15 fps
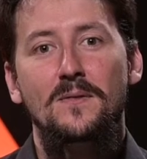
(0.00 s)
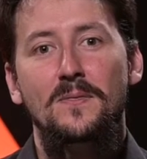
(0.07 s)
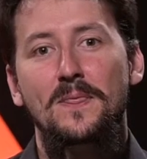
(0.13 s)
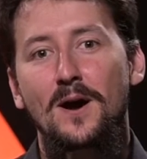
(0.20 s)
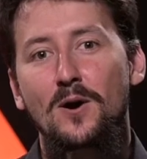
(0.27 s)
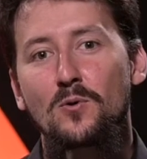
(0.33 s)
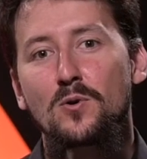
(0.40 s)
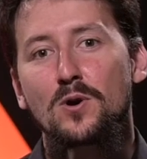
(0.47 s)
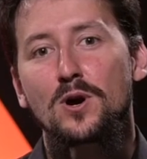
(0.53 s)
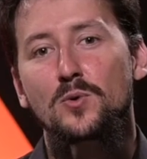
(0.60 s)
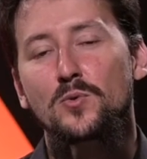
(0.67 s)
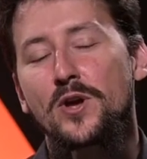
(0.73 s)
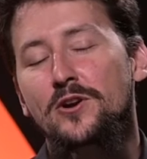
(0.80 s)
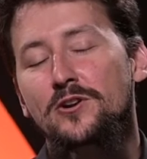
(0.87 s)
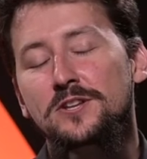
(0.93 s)
Now
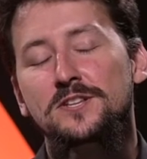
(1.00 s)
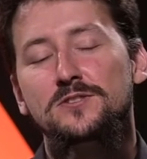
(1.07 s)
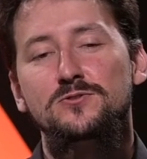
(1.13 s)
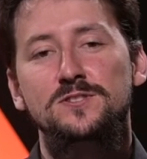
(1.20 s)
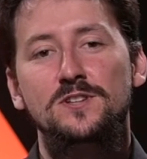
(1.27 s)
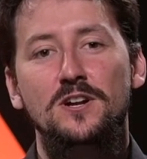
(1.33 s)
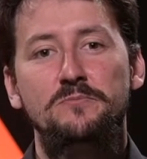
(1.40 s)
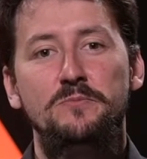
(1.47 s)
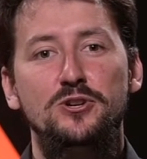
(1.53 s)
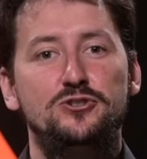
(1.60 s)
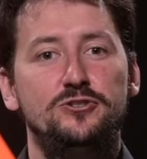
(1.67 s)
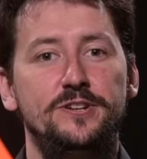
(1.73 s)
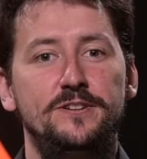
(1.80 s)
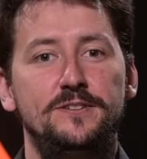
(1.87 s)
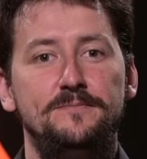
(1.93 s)
we are ready to start
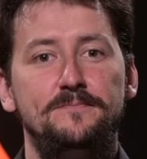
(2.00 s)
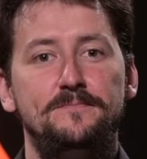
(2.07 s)
measuring.